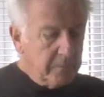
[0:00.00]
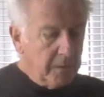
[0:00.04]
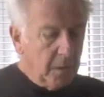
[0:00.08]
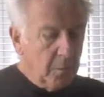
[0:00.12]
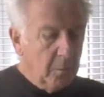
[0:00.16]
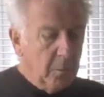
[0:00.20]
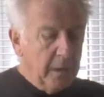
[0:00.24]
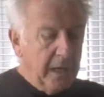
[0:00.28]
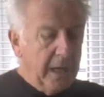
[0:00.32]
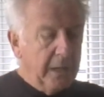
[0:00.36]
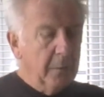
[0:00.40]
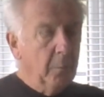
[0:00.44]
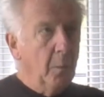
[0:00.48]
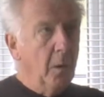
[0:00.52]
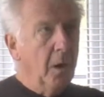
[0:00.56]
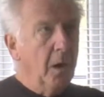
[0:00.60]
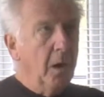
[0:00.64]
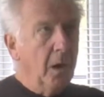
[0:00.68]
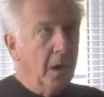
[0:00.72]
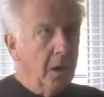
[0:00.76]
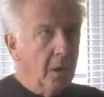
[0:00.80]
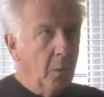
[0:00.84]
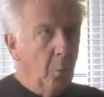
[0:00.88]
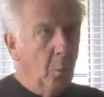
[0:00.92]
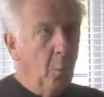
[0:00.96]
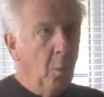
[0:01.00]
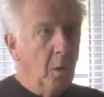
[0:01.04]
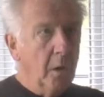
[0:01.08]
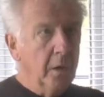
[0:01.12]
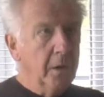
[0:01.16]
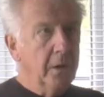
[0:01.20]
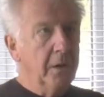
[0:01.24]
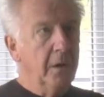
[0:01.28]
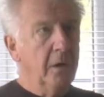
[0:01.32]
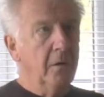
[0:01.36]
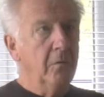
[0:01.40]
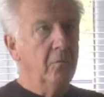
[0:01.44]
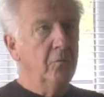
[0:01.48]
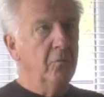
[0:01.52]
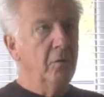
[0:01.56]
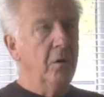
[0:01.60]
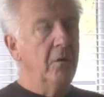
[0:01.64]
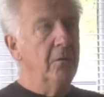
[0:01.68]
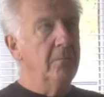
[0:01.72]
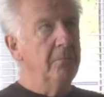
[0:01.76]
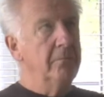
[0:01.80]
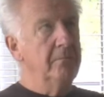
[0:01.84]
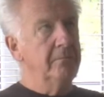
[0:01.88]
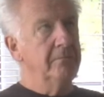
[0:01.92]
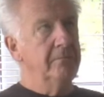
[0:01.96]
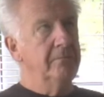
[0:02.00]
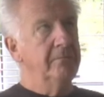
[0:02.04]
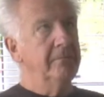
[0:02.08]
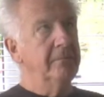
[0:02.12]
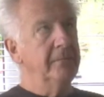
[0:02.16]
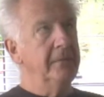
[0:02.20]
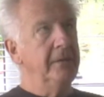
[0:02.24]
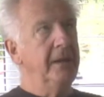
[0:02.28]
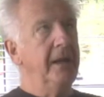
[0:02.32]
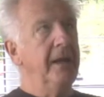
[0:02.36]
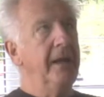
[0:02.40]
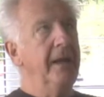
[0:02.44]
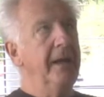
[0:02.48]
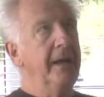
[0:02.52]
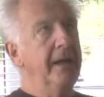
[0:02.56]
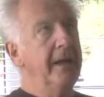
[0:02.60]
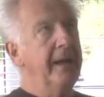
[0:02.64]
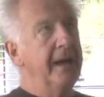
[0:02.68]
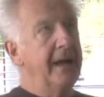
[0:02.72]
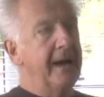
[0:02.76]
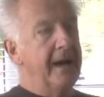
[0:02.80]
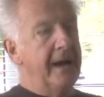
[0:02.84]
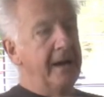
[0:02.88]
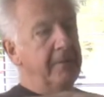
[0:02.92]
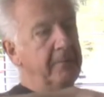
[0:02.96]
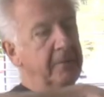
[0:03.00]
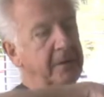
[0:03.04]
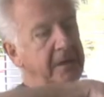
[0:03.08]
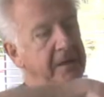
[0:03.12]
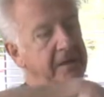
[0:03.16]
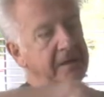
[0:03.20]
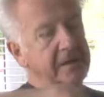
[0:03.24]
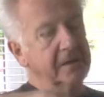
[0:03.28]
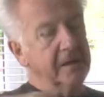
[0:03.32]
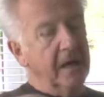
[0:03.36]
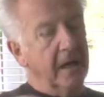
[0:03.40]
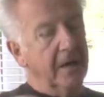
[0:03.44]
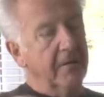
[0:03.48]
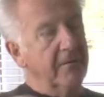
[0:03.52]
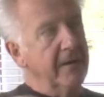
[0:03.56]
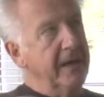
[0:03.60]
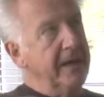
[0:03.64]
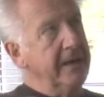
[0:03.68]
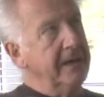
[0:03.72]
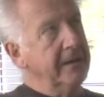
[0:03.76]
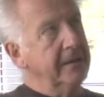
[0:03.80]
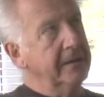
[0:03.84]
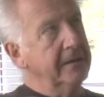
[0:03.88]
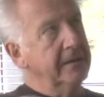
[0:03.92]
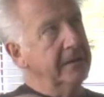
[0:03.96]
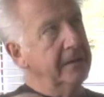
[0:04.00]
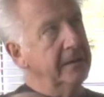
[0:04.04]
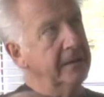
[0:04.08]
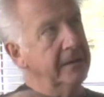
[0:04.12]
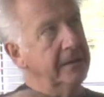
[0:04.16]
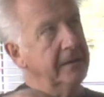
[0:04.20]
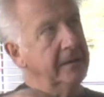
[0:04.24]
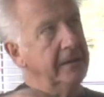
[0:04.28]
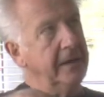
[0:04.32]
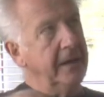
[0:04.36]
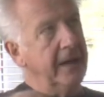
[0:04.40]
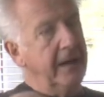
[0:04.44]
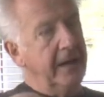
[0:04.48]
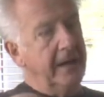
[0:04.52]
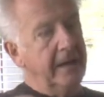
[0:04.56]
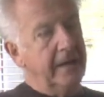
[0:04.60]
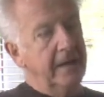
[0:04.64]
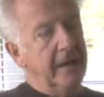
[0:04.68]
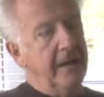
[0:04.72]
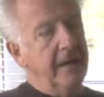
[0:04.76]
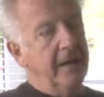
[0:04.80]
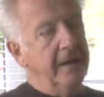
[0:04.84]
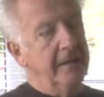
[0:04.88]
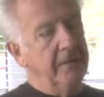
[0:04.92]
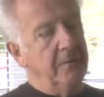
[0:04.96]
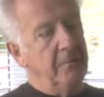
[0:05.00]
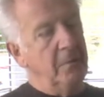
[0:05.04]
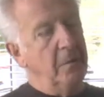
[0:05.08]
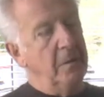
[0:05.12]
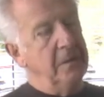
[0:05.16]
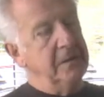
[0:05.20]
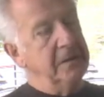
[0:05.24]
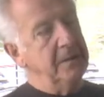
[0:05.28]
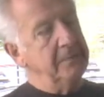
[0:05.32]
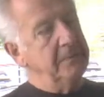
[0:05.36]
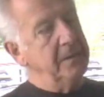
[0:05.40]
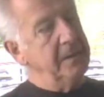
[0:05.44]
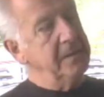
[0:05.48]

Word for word: We had one room, yeah, mm -hmm. with a scullery, mm -hmm. yeah. We went up the